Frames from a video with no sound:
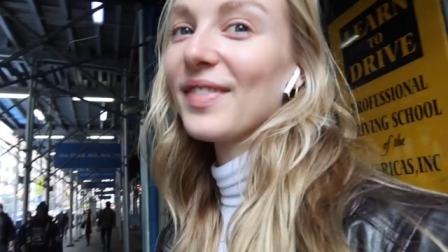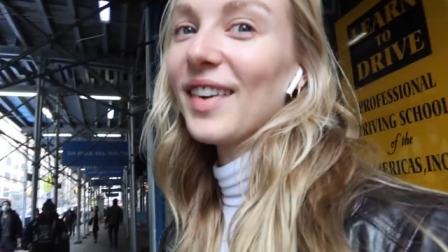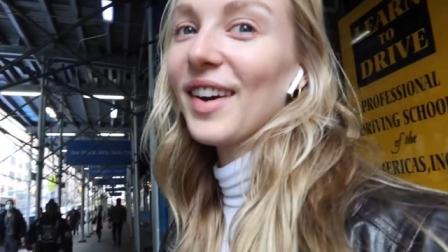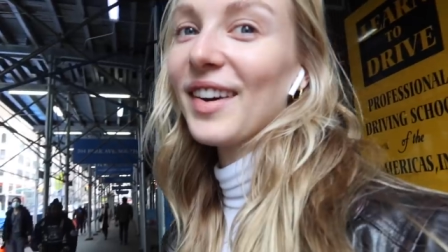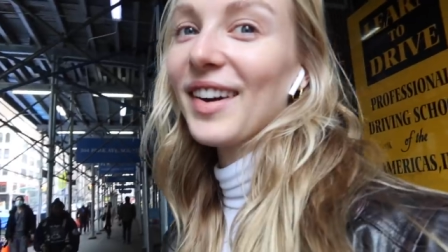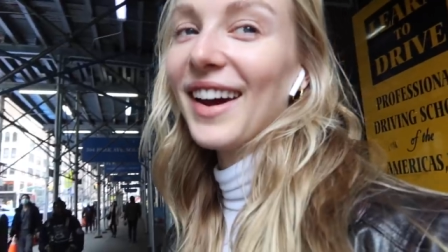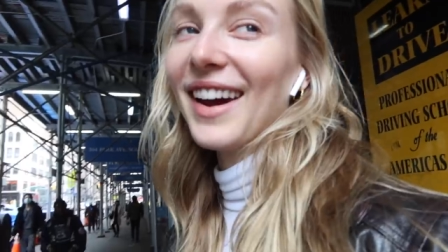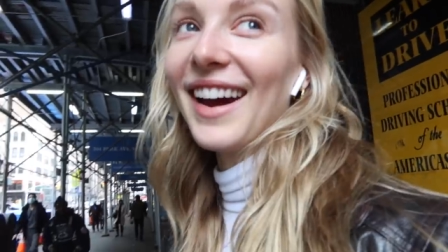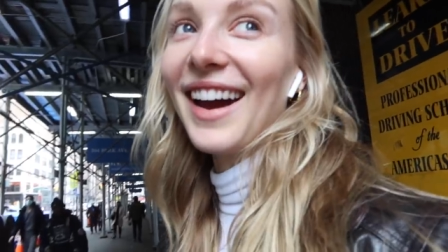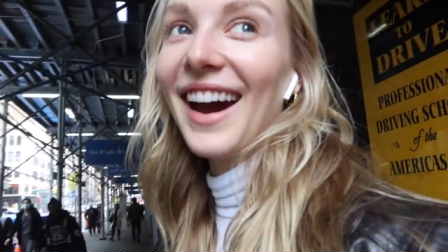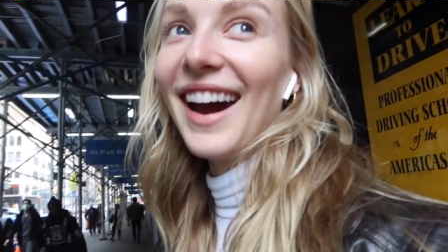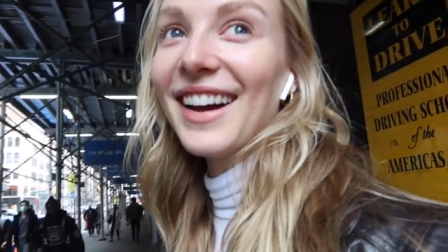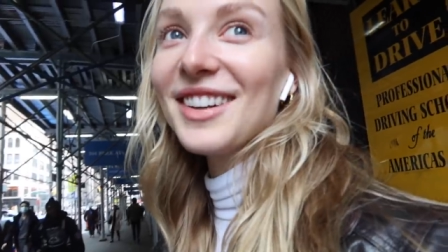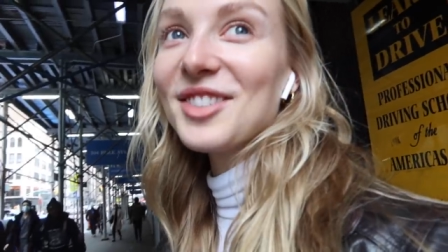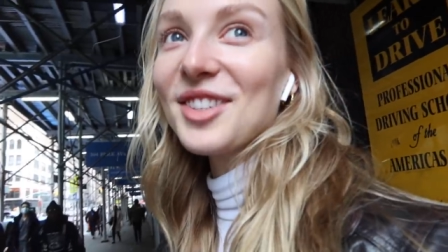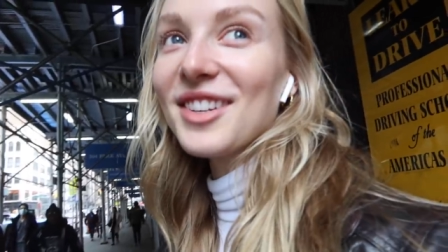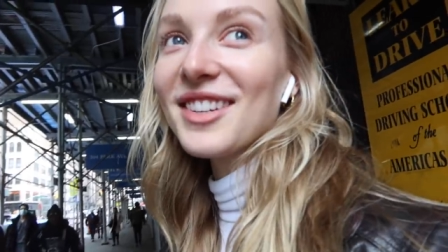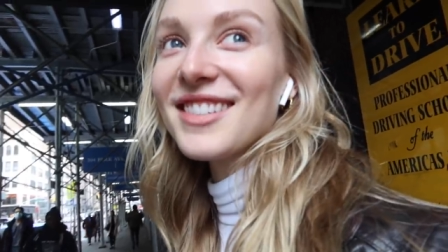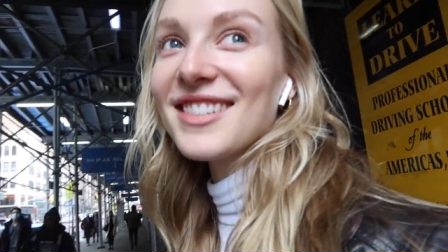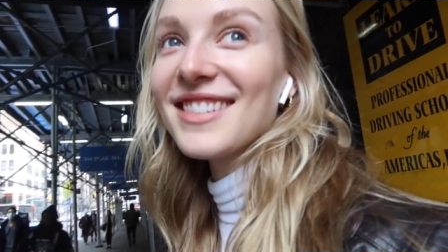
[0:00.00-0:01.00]
Okay, I
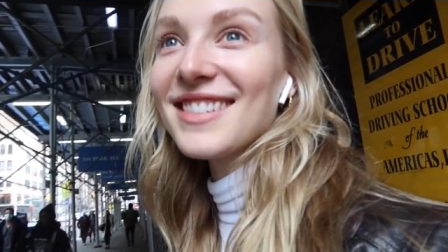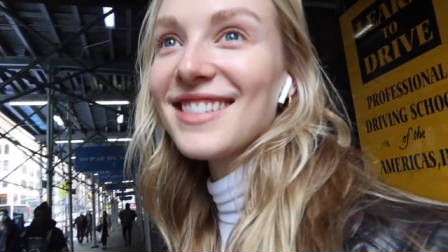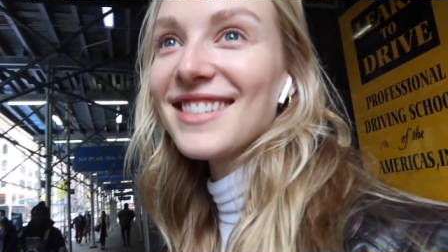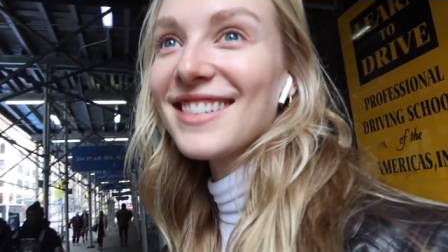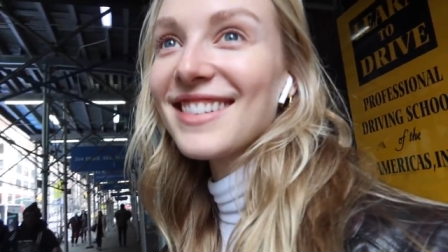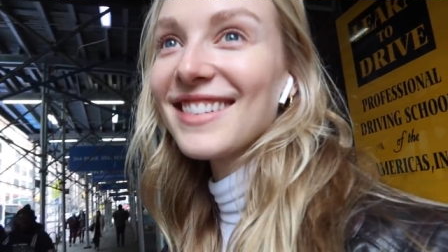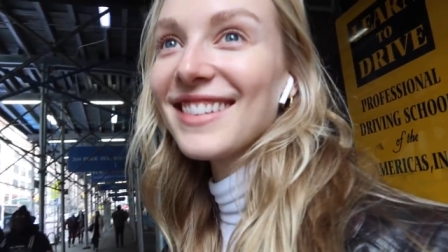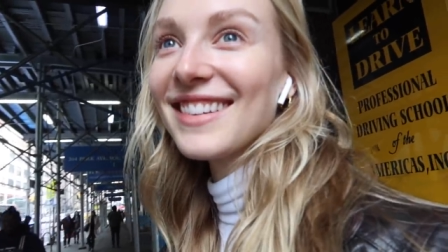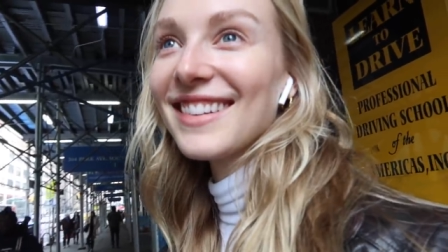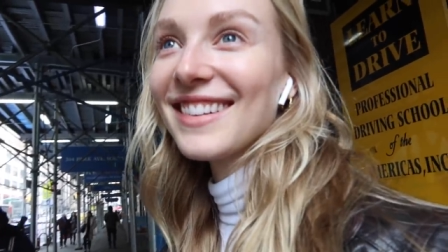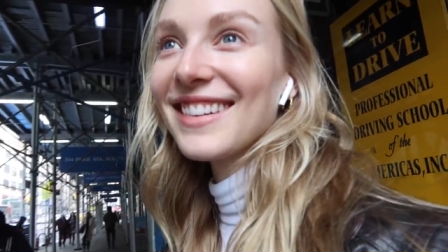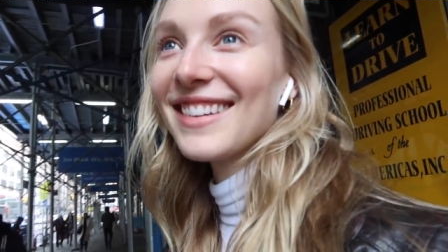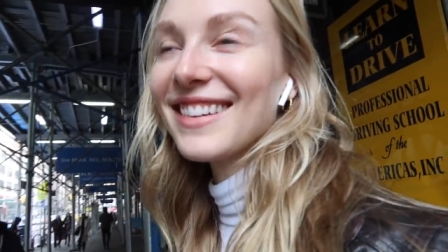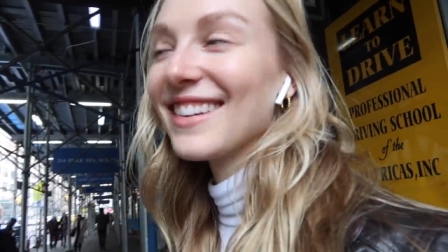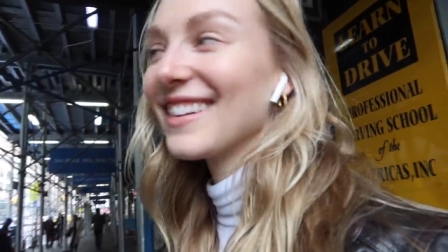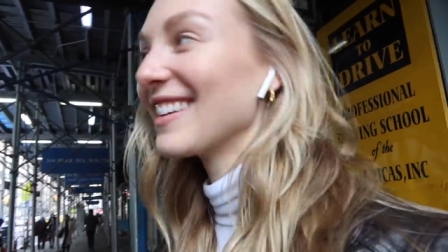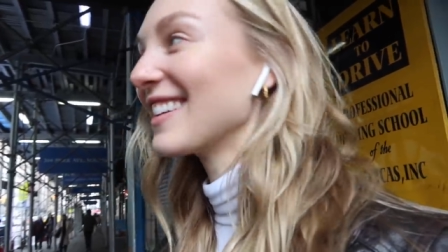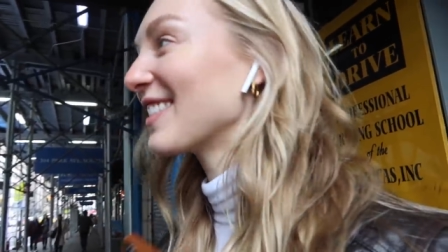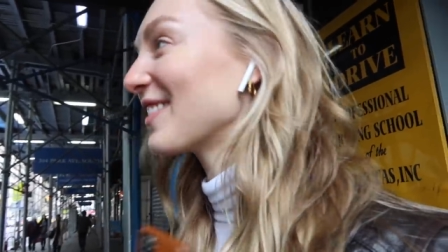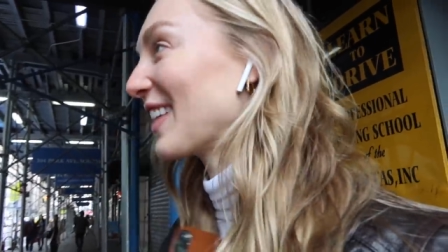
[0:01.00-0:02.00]
just
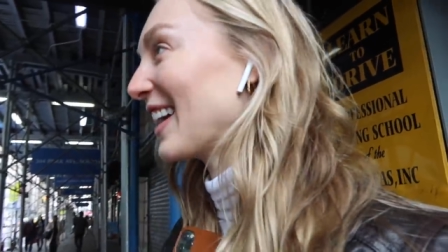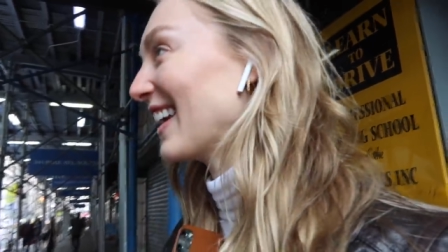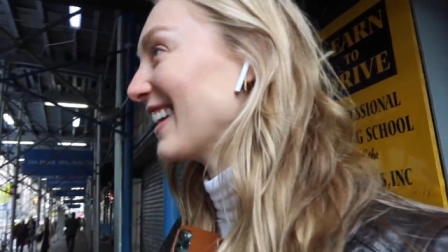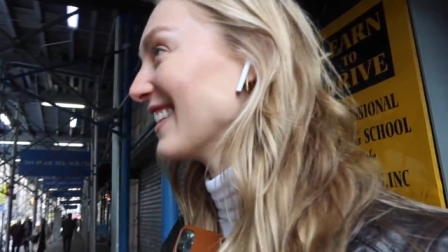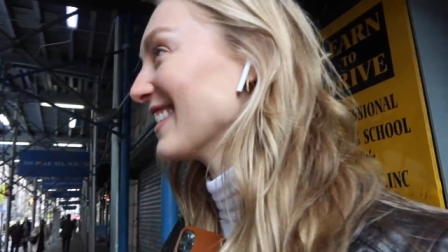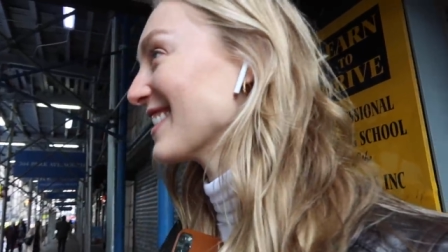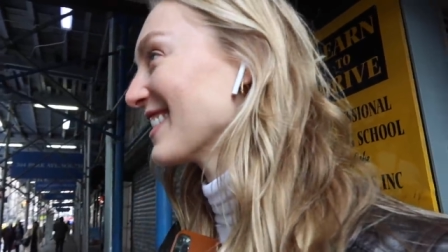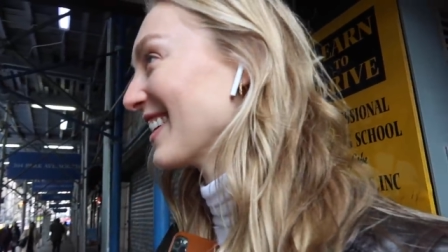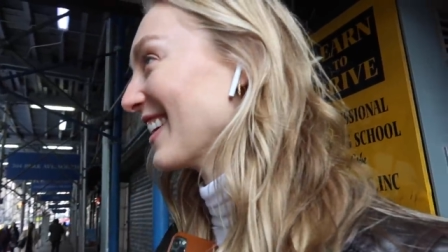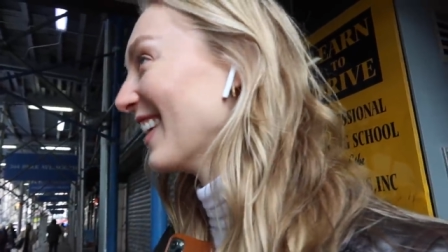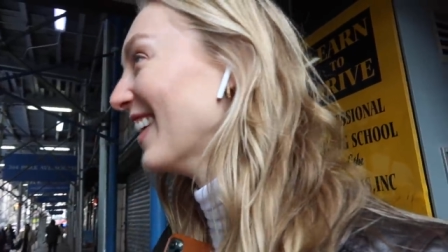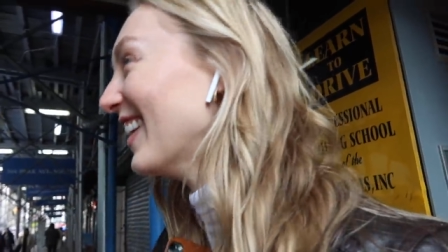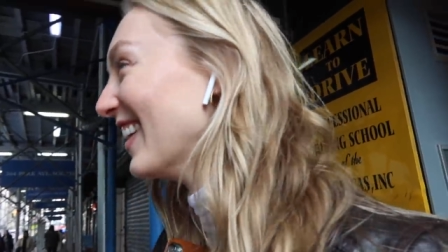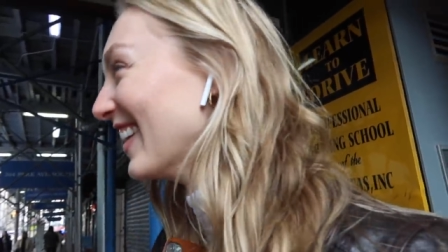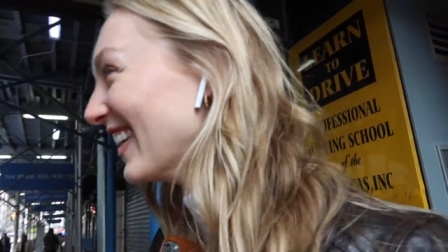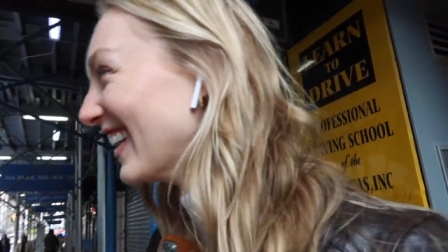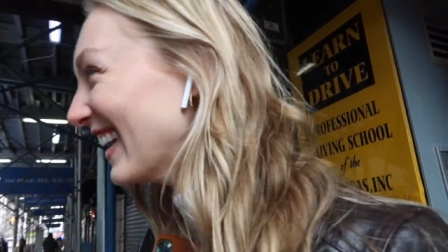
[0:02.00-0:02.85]
ran into